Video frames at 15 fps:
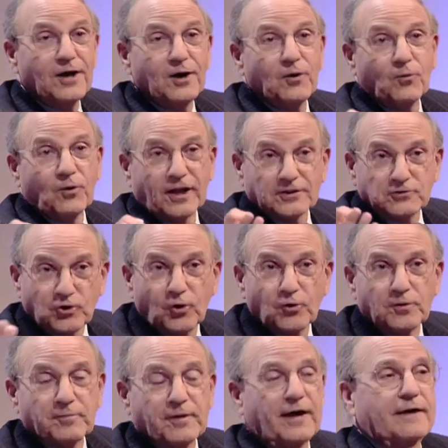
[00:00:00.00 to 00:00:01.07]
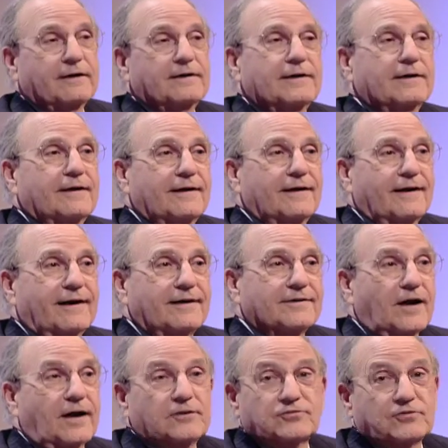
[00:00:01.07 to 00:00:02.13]
well, I told them that.
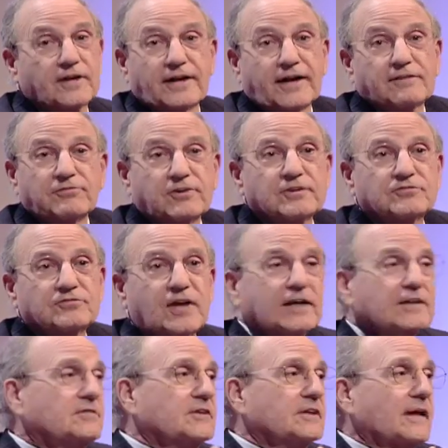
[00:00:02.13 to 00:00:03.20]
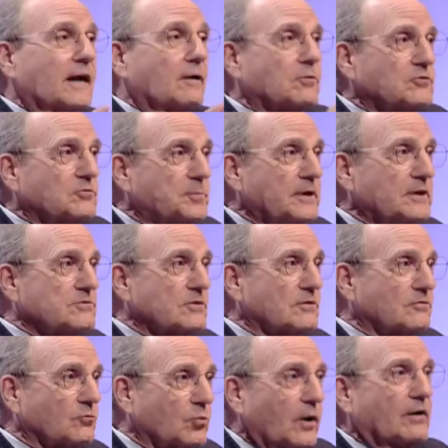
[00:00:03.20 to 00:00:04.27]
I, said I've listed 18-hour
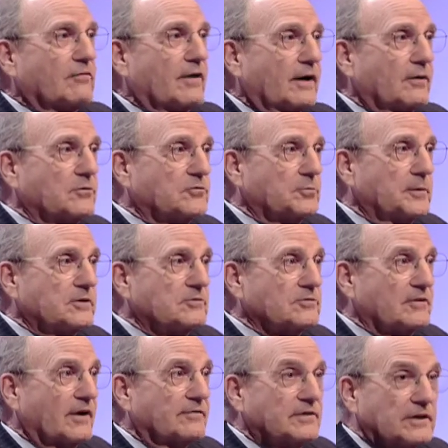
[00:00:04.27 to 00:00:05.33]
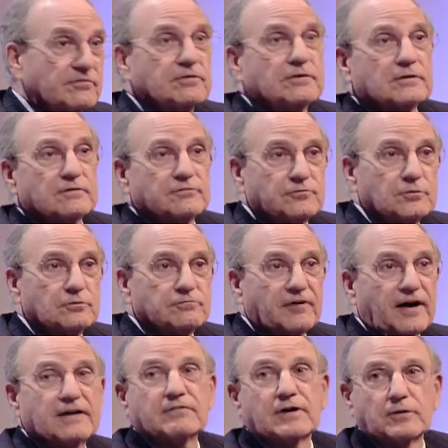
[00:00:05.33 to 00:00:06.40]
speeches, 12-hour speeches. I've given a few
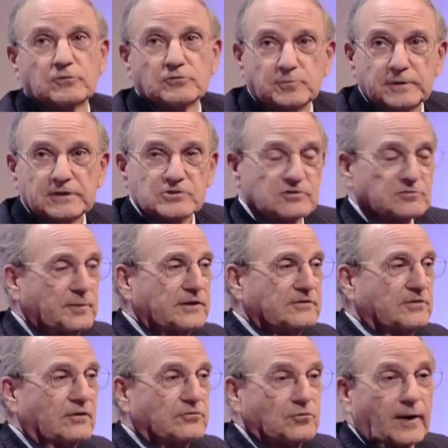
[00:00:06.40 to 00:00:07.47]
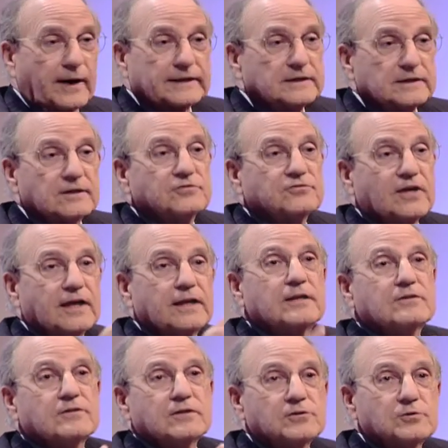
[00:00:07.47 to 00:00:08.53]
five-hour speeches mm. myself, so I can list
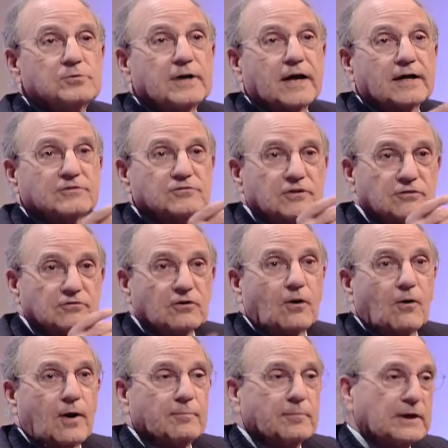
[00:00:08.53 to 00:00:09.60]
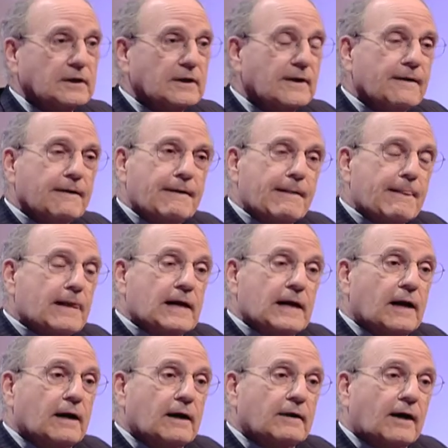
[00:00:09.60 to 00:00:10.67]
anything you guys can throw at me.
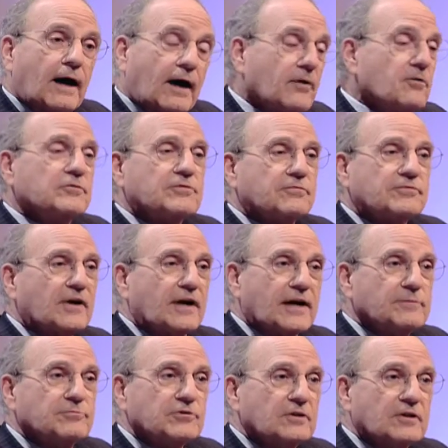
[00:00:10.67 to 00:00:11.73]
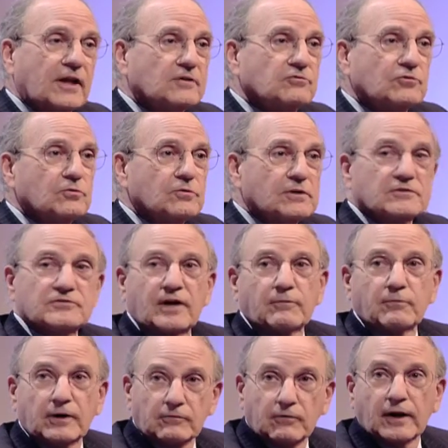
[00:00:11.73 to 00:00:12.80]
Hundreds of times in the next two years, I
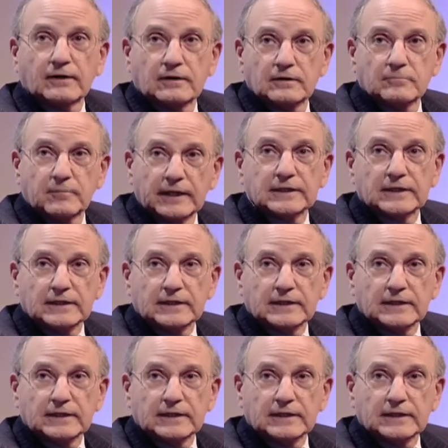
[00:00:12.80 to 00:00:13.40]
regretted making